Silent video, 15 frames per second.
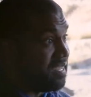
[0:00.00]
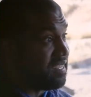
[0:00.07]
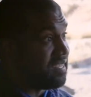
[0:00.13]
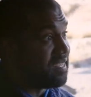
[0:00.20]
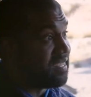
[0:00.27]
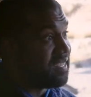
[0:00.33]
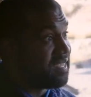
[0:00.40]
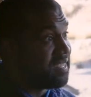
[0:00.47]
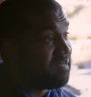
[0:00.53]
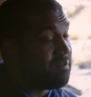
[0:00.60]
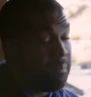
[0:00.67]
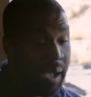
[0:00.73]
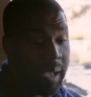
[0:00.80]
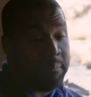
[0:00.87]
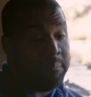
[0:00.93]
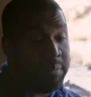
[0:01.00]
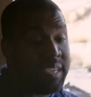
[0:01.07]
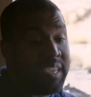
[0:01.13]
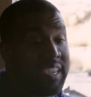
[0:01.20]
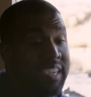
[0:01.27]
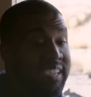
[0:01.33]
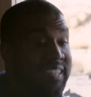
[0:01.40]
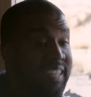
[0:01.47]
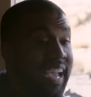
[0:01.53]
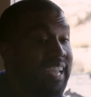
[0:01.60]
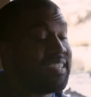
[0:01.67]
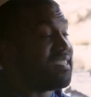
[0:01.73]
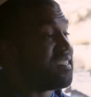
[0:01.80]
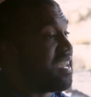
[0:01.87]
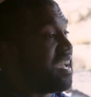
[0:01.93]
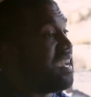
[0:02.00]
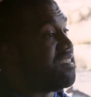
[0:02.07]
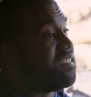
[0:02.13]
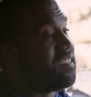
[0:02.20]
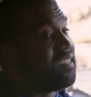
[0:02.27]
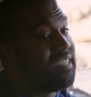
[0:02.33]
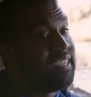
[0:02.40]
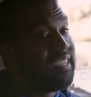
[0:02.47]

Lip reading: it by being that designer.